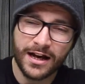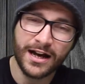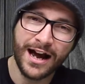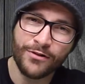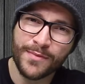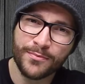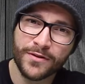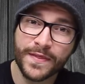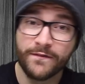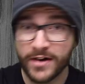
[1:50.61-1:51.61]
I
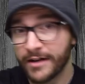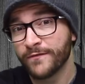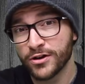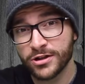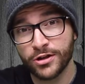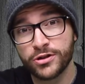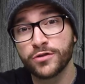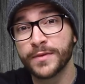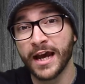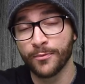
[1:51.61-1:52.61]
remember the very first
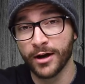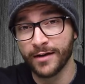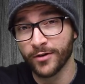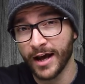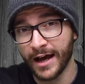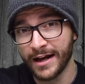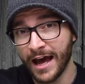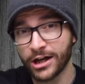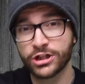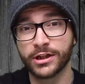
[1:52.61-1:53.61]
YouTube camera I ever had
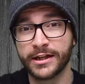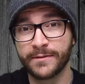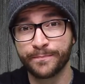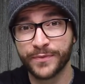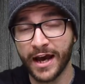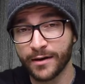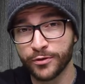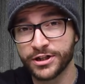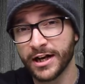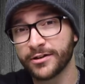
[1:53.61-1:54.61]
actually had a
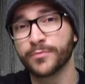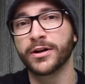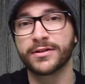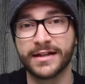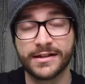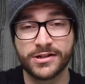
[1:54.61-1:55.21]
projector built in.